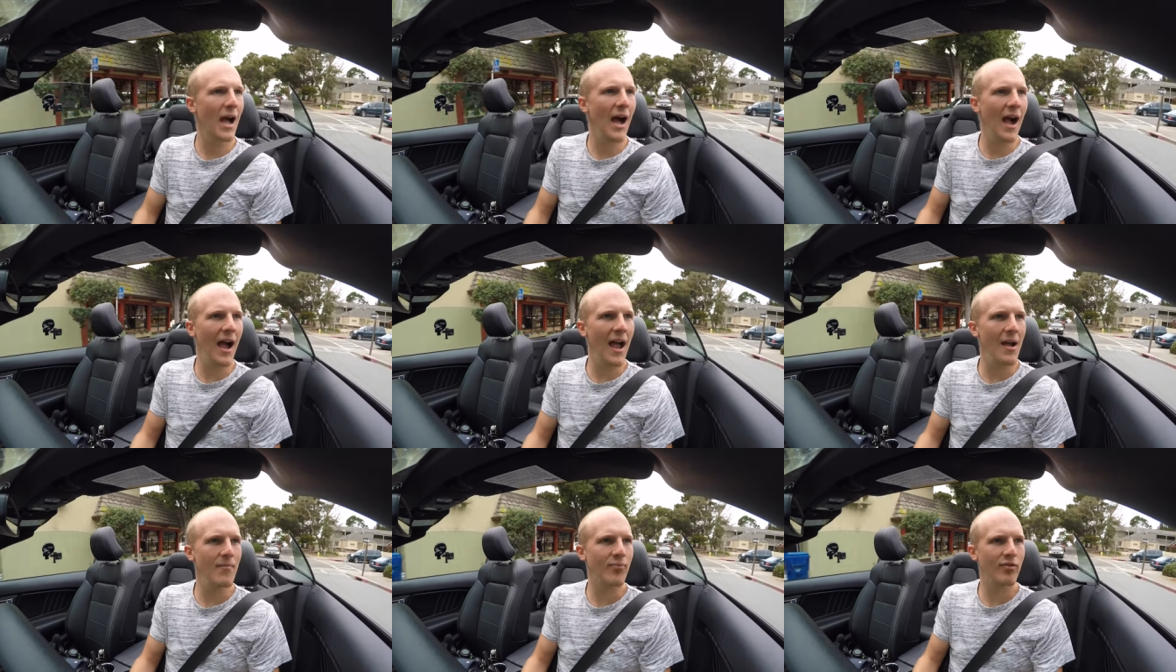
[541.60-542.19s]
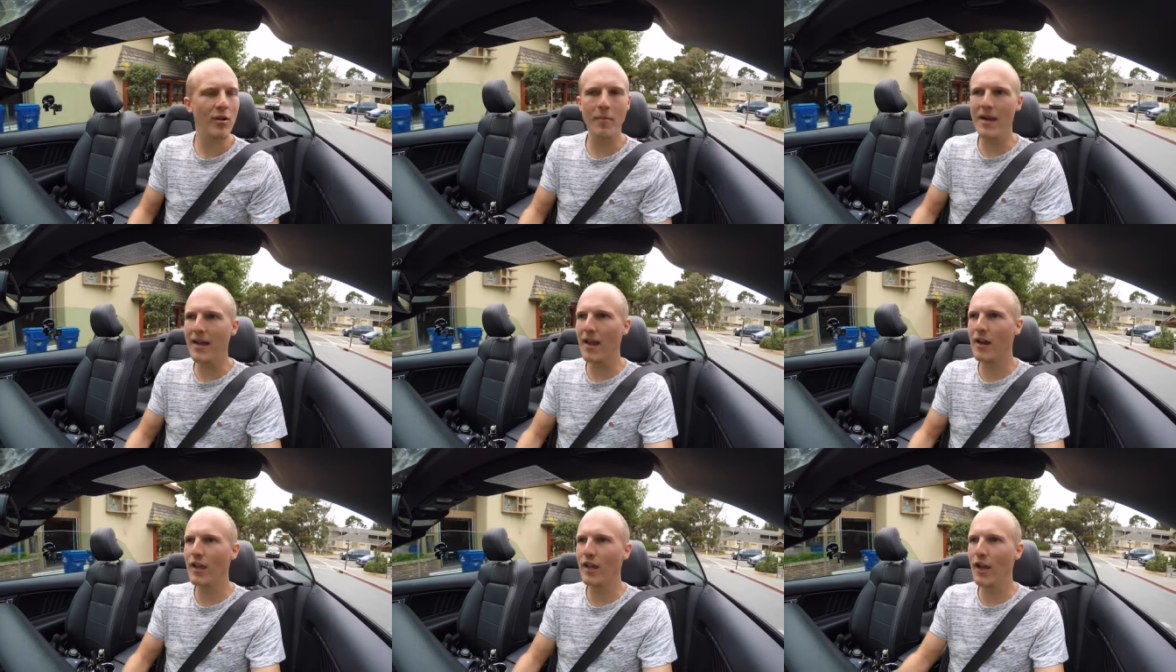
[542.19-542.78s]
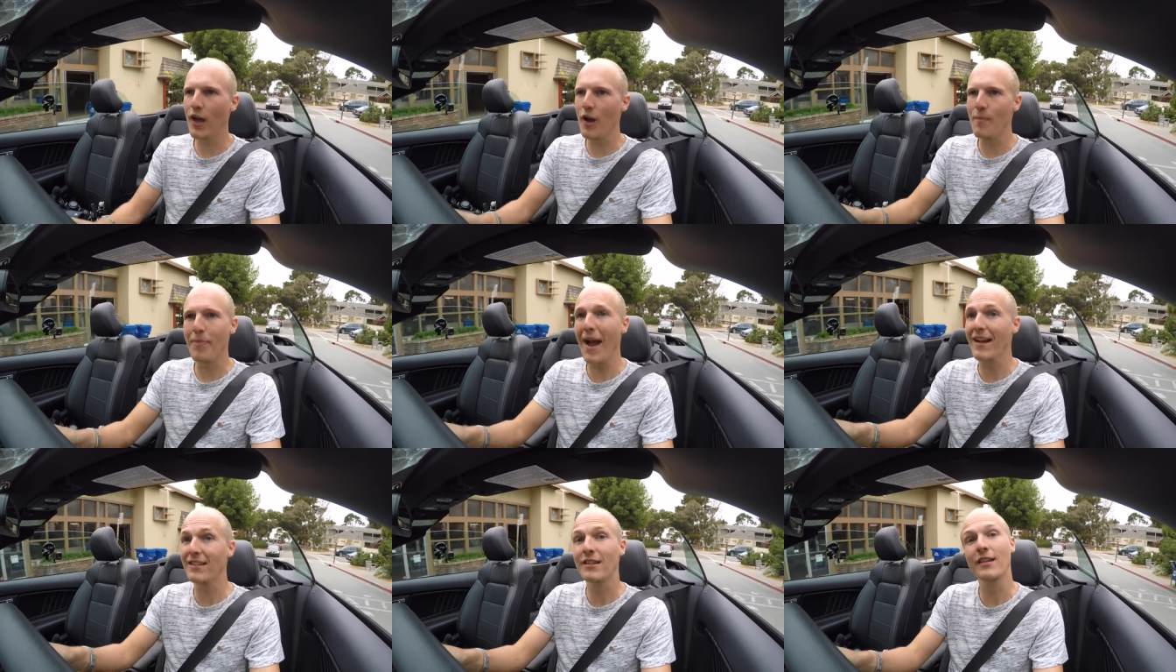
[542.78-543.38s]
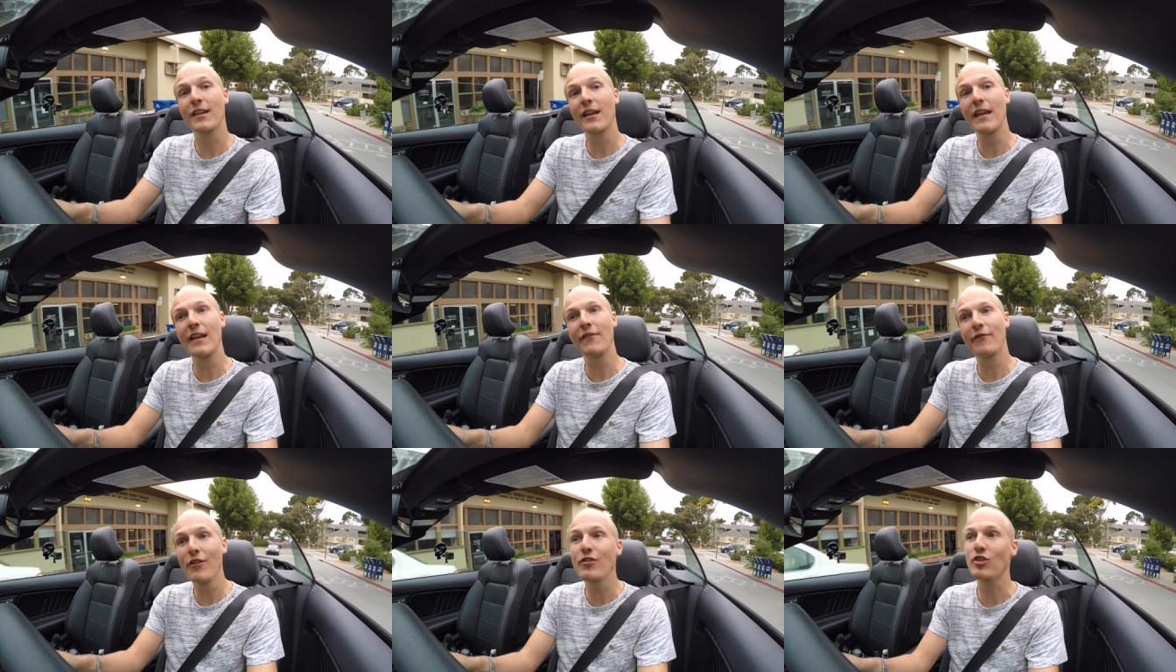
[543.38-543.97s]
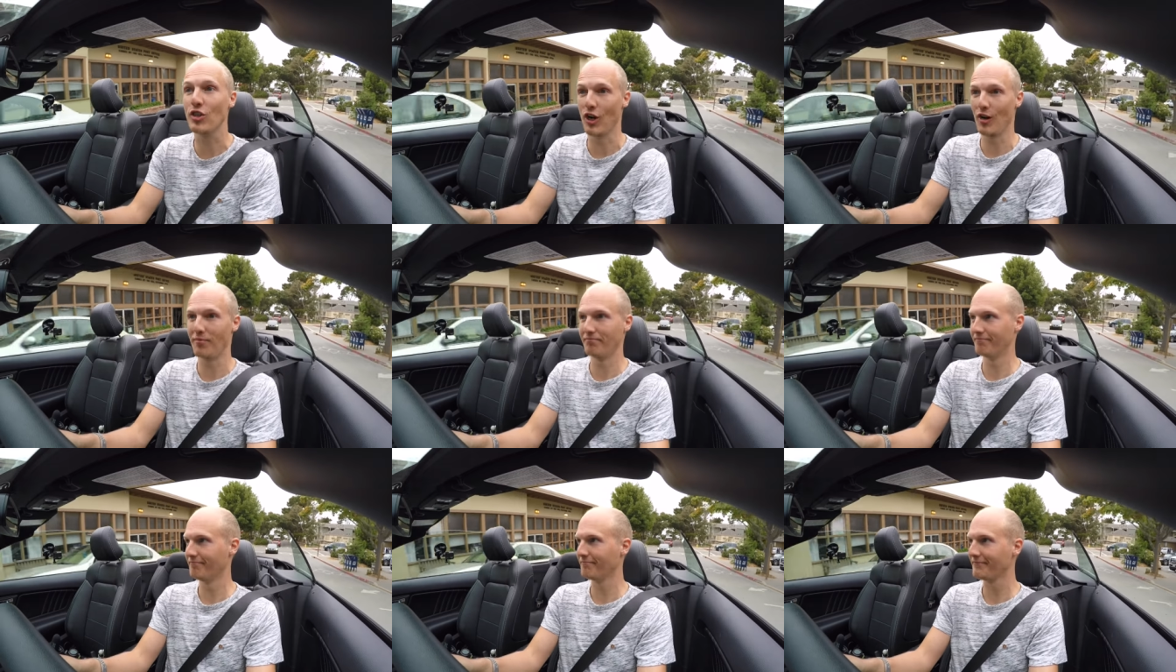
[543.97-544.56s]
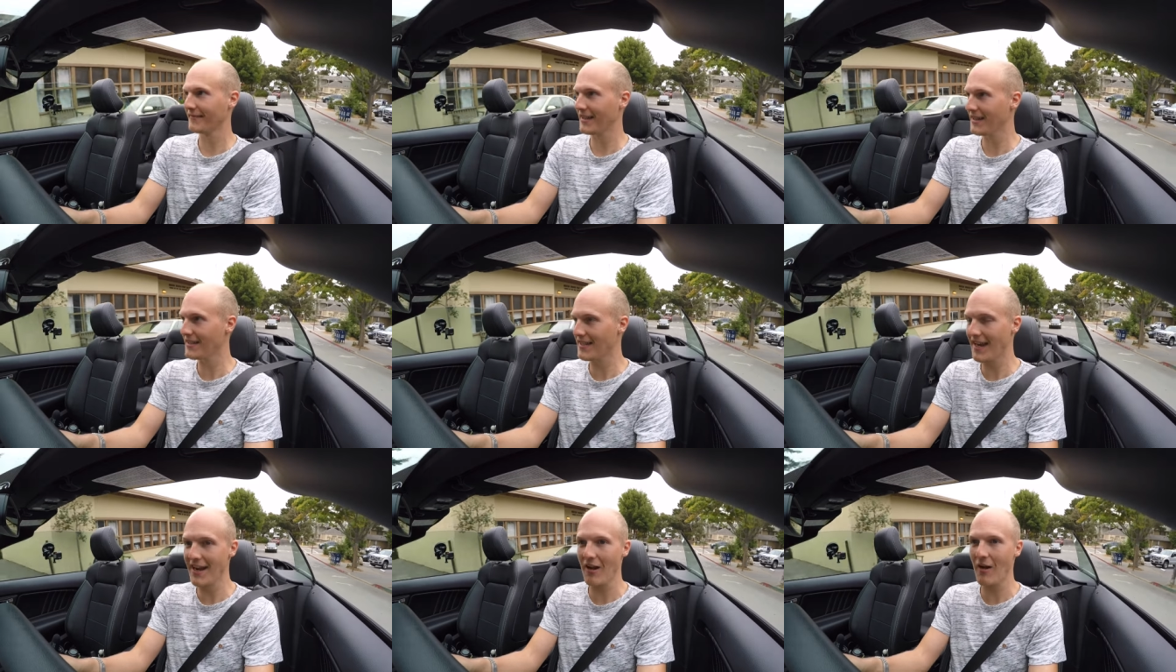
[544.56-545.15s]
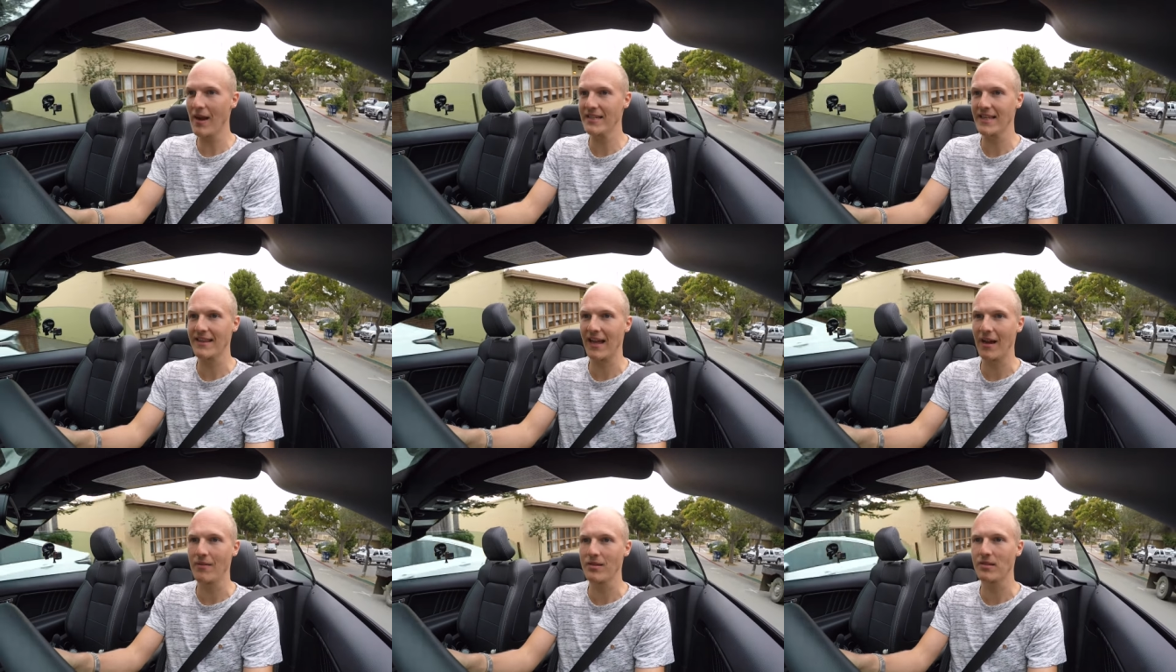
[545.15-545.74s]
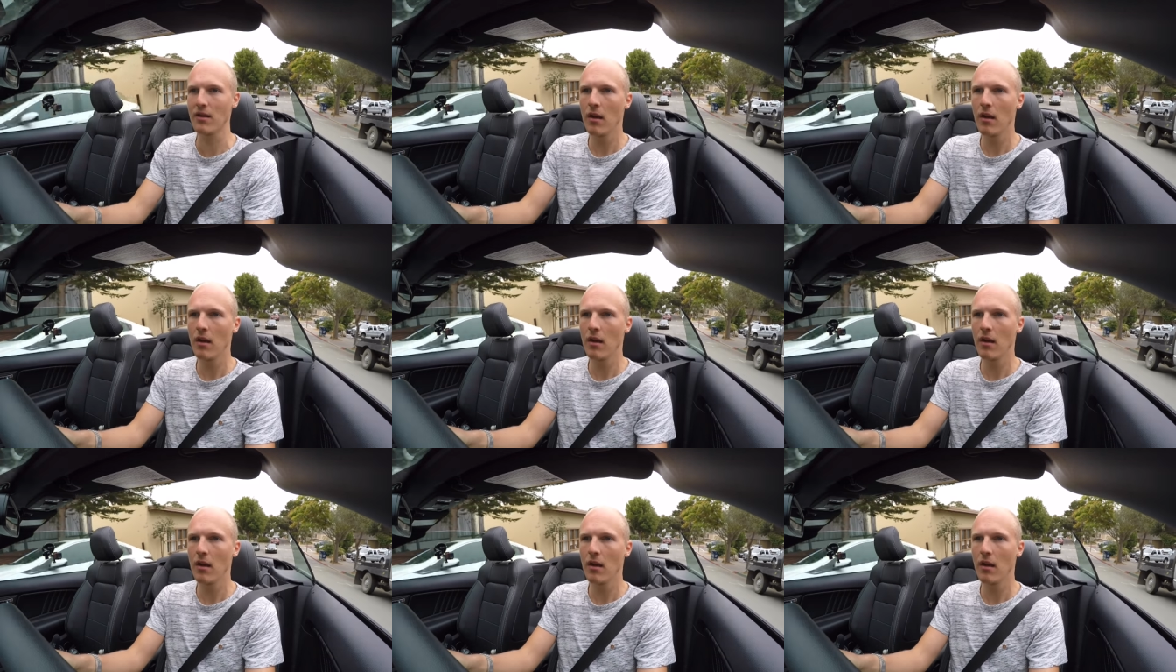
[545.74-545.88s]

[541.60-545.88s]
I am probably going to go back to the food shop because I know I said that I was.